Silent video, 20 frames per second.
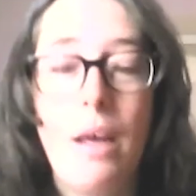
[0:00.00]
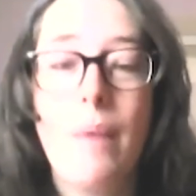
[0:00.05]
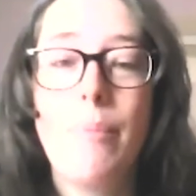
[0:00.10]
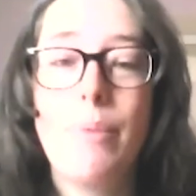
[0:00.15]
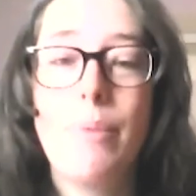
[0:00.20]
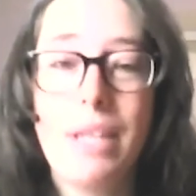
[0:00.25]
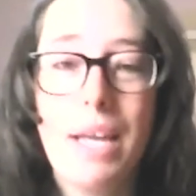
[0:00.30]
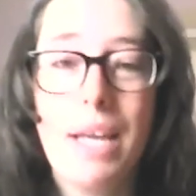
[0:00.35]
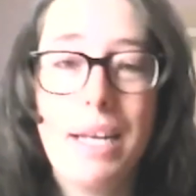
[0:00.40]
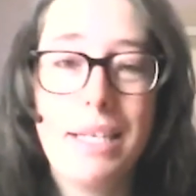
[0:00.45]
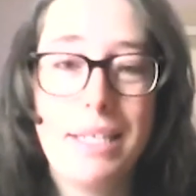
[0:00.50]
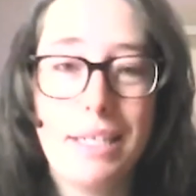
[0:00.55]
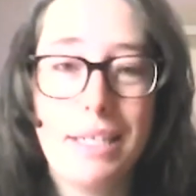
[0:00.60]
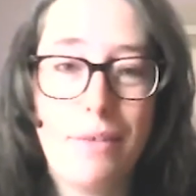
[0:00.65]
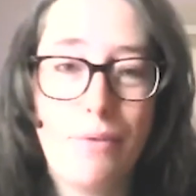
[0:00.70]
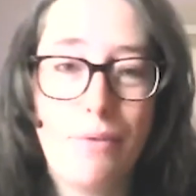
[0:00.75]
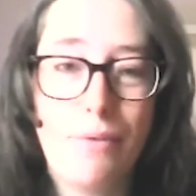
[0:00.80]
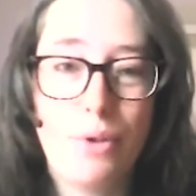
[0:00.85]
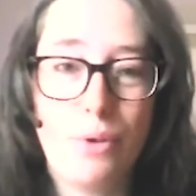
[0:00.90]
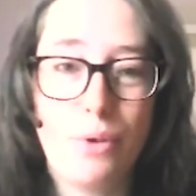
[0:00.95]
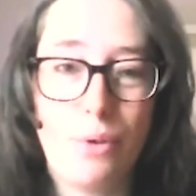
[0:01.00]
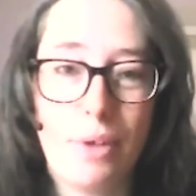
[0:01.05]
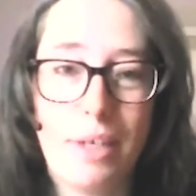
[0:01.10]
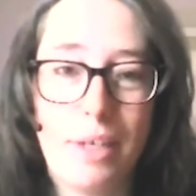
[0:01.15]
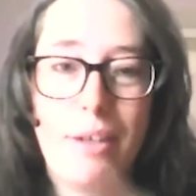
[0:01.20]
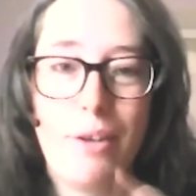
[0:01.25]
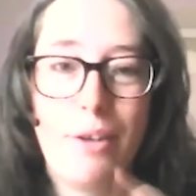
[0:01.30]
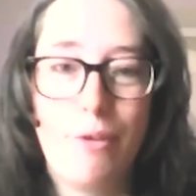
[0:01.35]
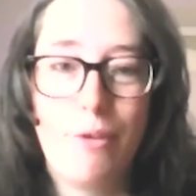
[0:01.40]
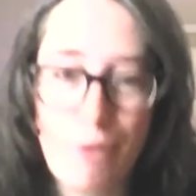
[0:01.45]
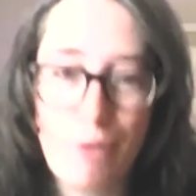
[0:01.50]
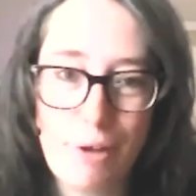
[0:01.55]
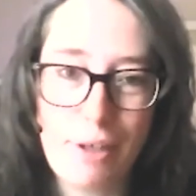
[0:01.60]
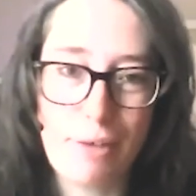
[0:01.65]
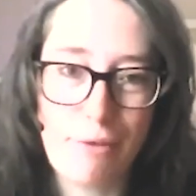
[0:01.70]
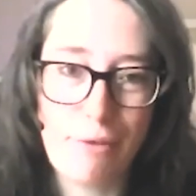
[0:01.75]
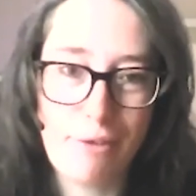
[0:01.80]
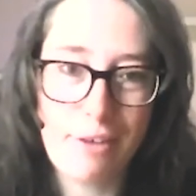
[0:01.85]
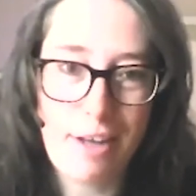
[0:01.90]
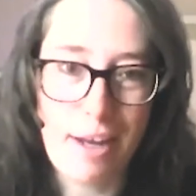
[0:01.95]
But that is a different story for a
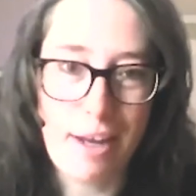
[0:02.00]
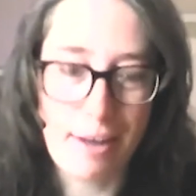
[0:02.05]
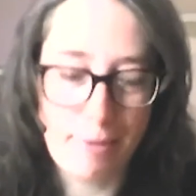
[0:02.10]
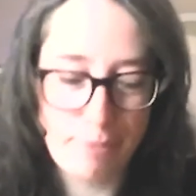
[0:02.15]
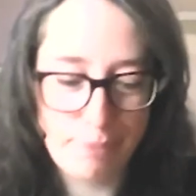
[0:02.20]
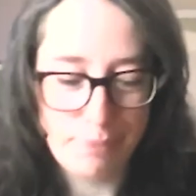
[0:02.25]
different day.